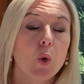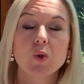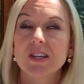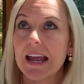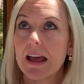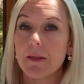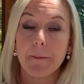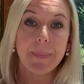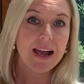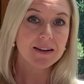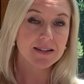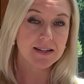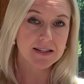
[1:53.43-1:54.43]
or to get them
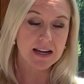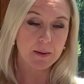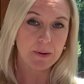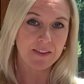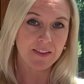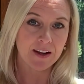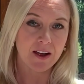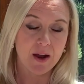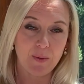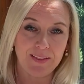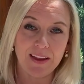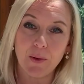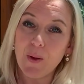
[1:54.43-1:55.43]
back to sleep in the night
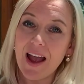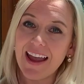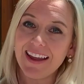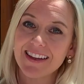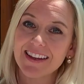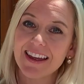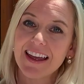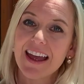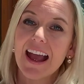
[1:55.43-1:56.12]
when they wake